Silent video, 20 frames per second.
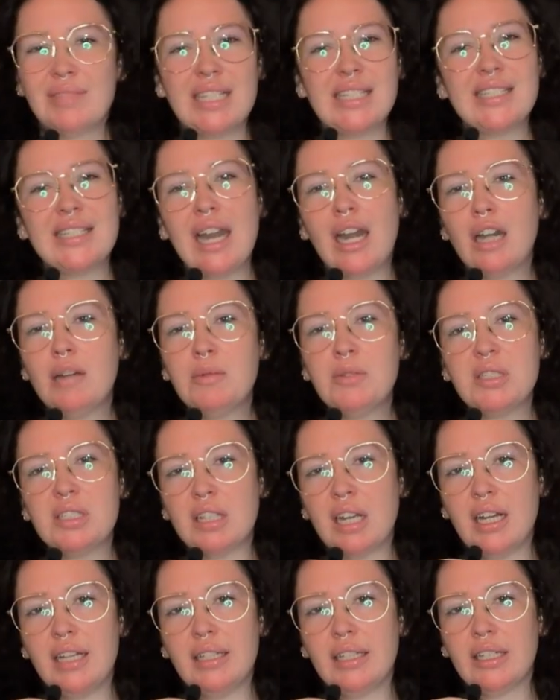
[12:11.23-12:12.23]
There's terrible
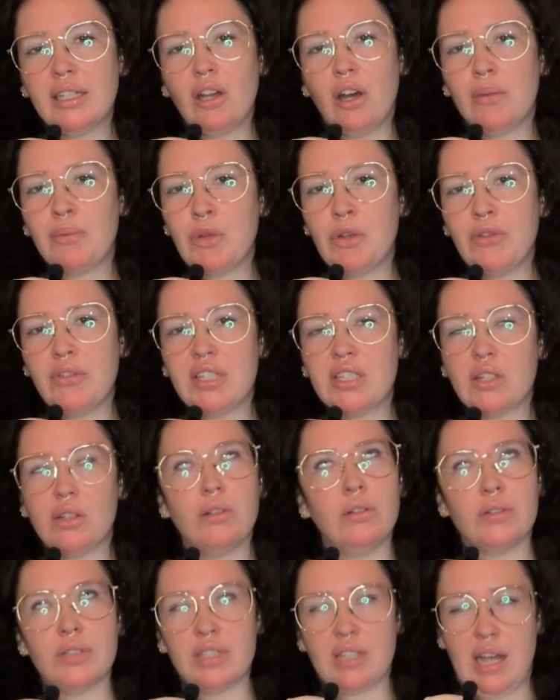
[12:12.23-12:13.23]
styling on movies
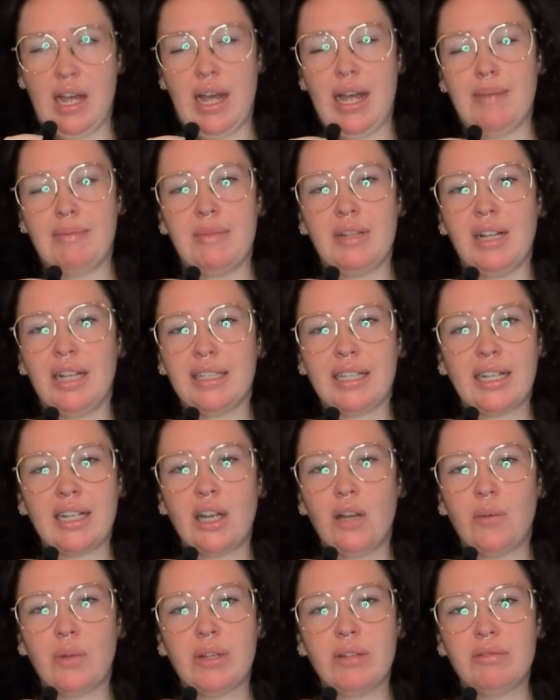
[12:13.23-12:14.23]
all the time. Like,
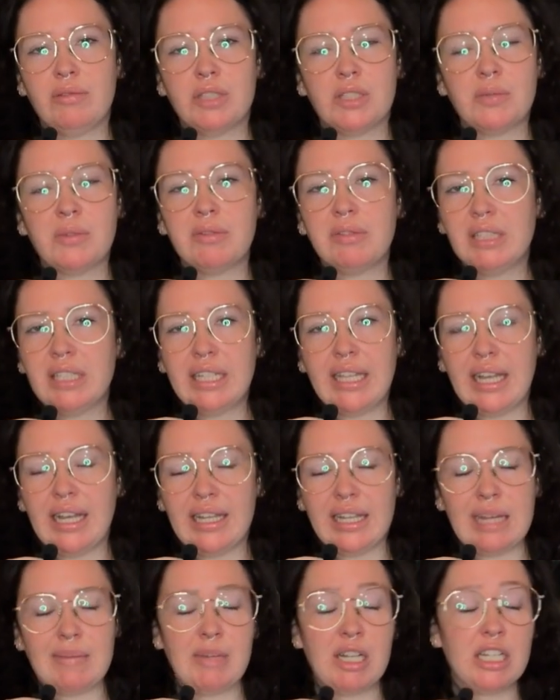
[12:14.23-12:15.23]
do we really care
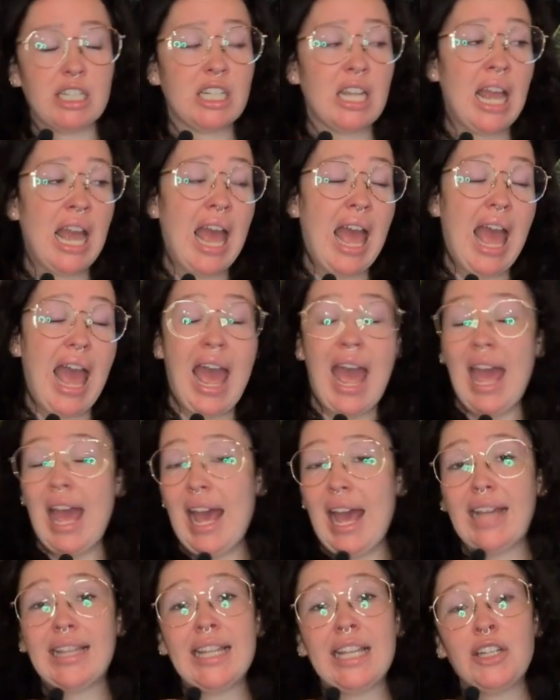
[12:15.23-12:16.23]
that much?
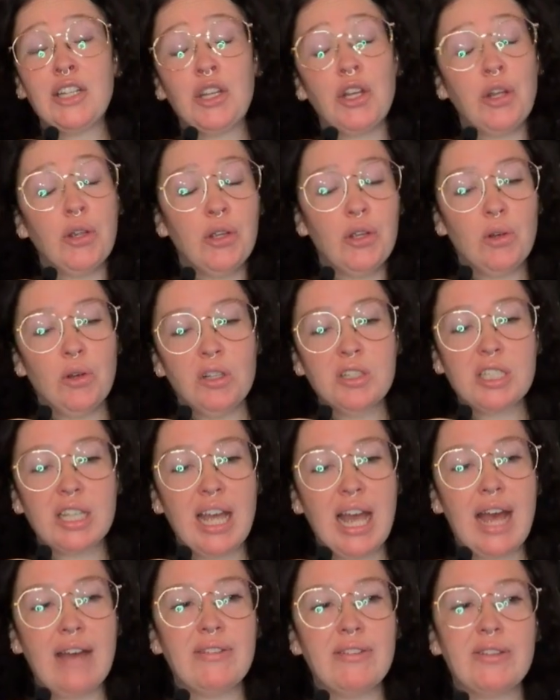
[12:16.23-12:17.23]
And then, you also
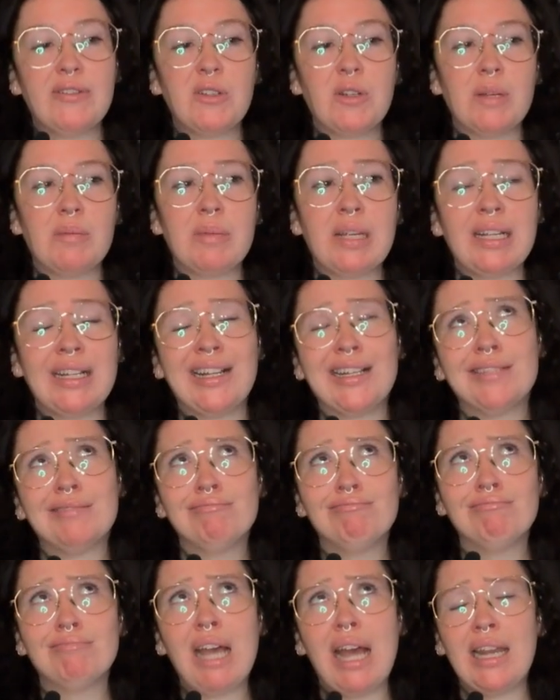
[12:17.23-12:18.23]
have everyone being like,
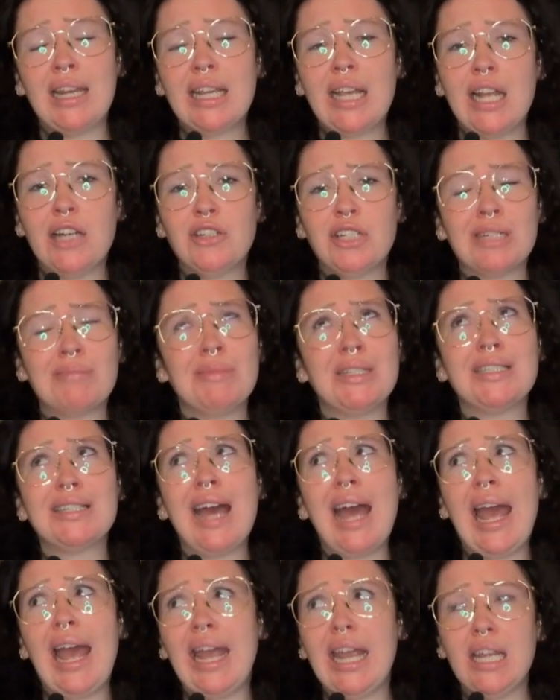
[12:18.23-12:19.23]
Anna Kendrick must
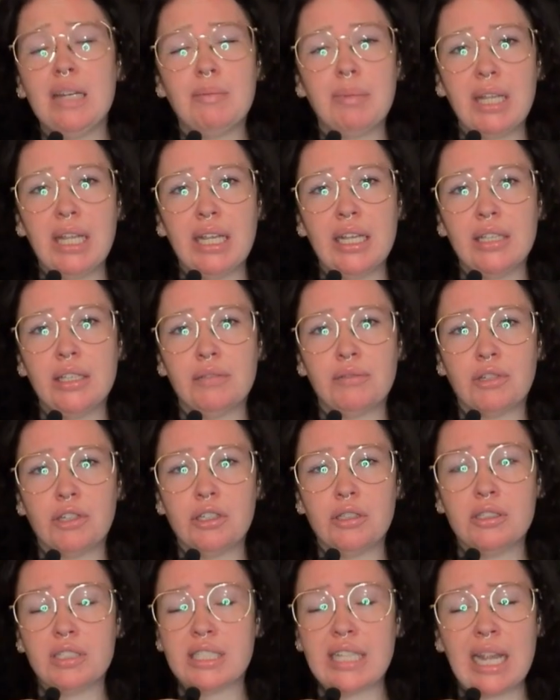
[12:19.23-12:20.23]
hate being in
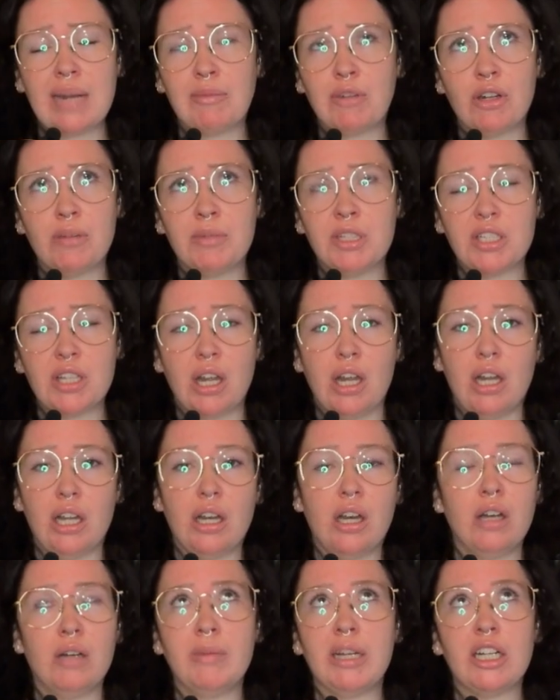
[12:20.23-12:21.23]
the same room as her.
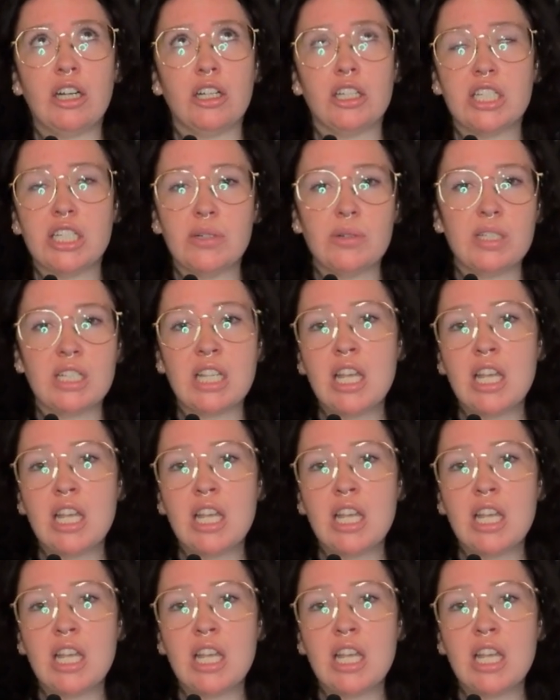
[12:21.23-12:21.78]
Oh my God,